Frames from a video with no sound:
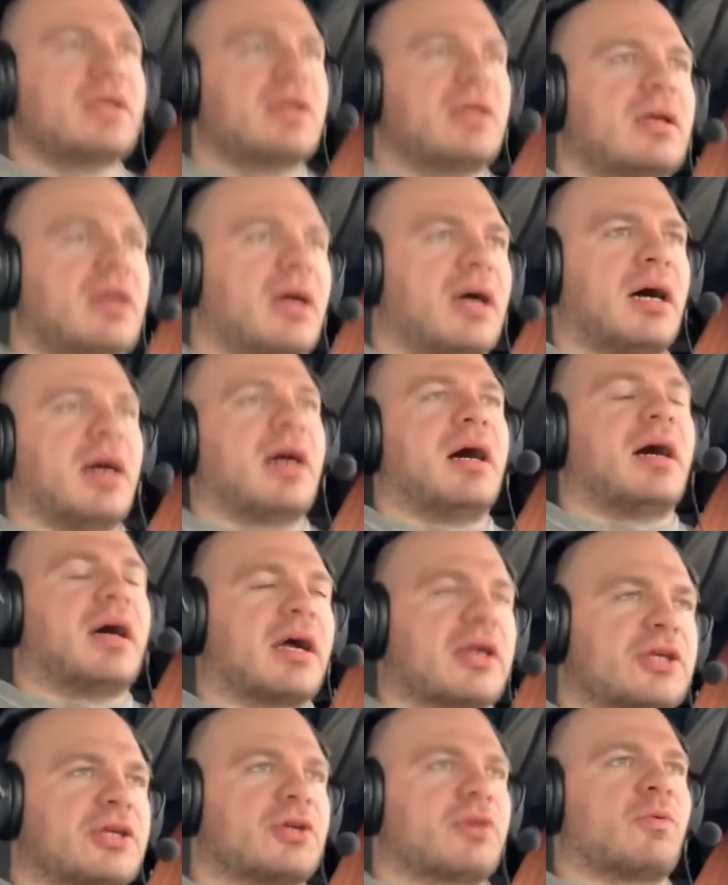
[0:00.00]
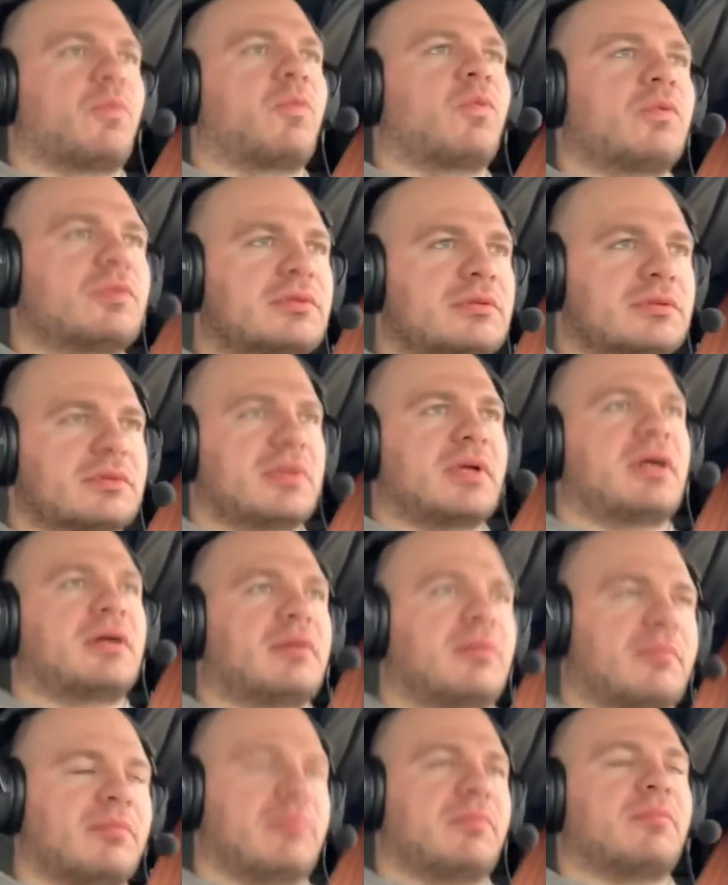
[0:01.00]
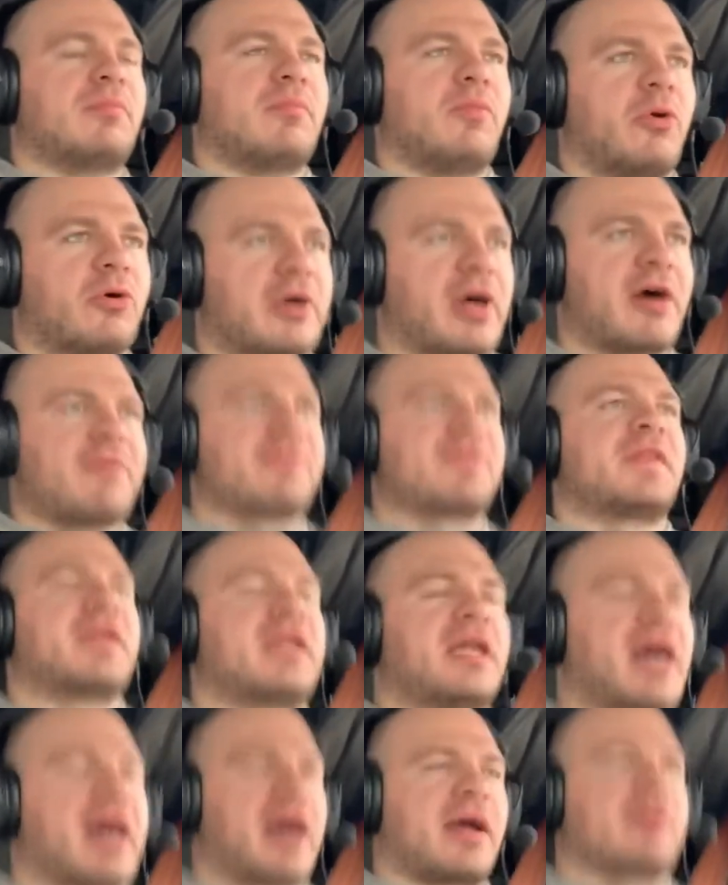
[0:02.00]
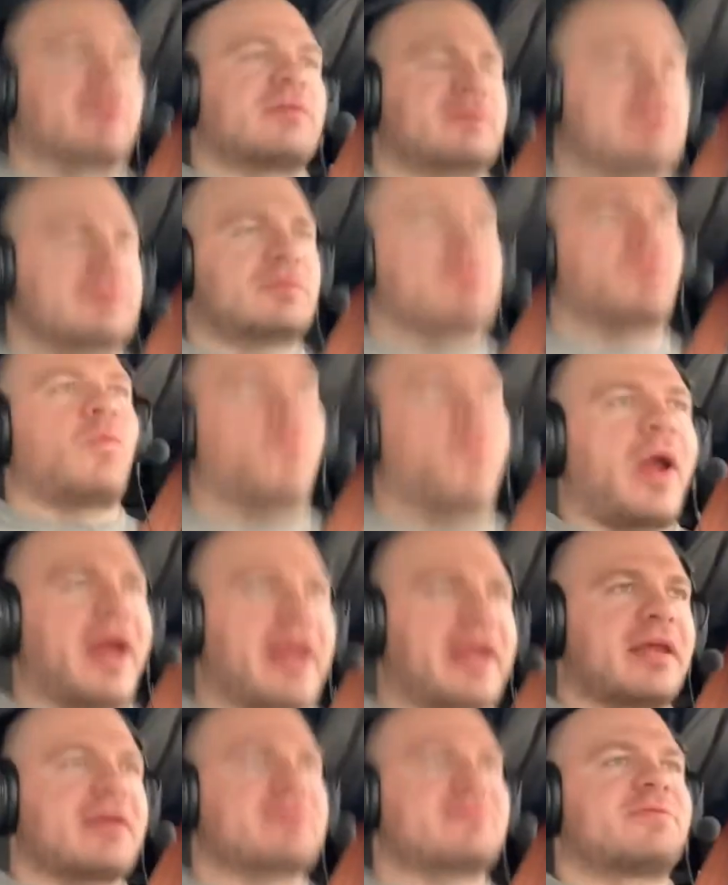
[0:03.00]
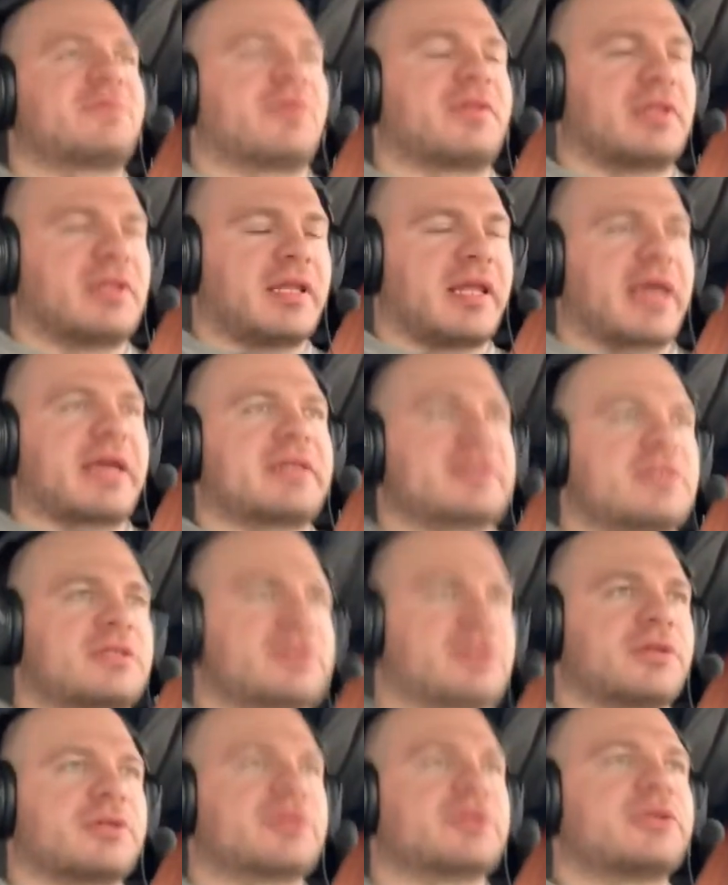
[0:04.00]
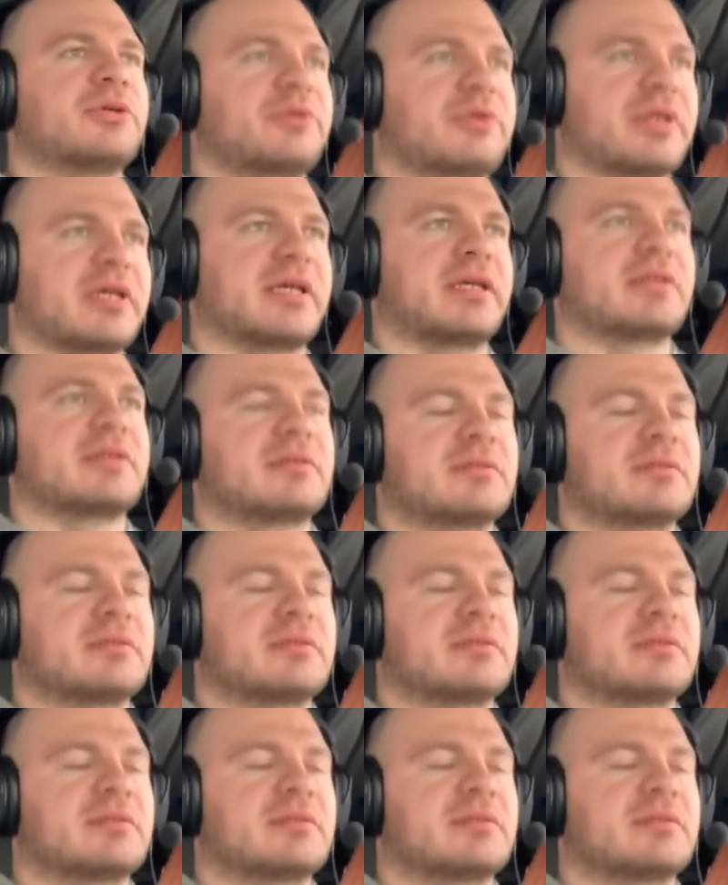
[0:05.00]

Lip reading: you're more often than not waiting for the light to turn green.